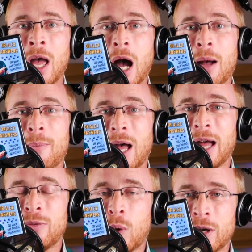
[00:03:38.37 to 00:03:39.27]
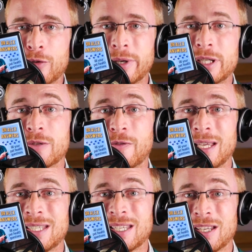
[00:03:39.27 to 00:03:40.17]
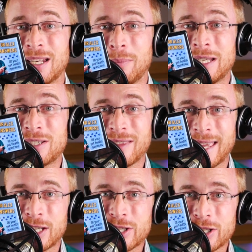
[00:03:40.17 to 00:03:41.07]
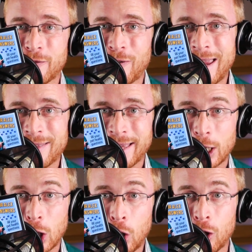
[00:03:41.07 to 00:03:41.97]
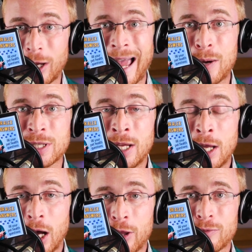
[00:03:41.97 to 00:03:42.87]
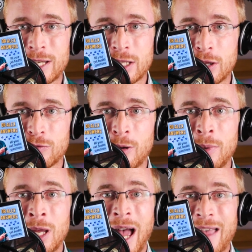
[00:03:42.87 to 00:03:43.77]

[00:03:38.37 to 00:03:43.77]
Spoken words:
And one of the reasons for this is that it means that they can survey, they can look out at the rest of the room,